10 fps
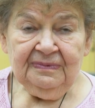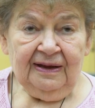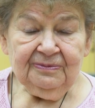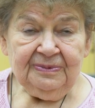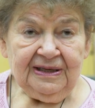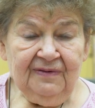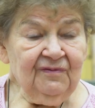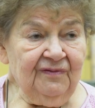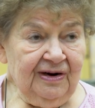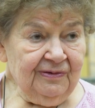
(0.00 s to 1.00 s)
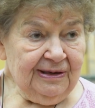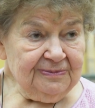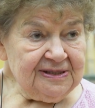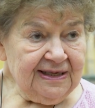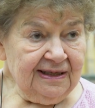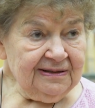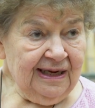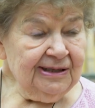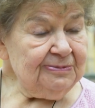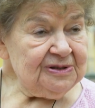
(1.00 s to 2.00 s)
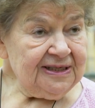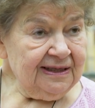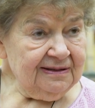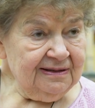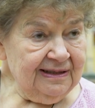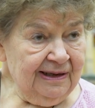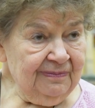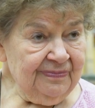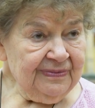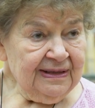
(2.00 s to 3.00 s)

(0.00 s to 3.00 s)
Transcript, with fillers: I became very upset, and I upset them.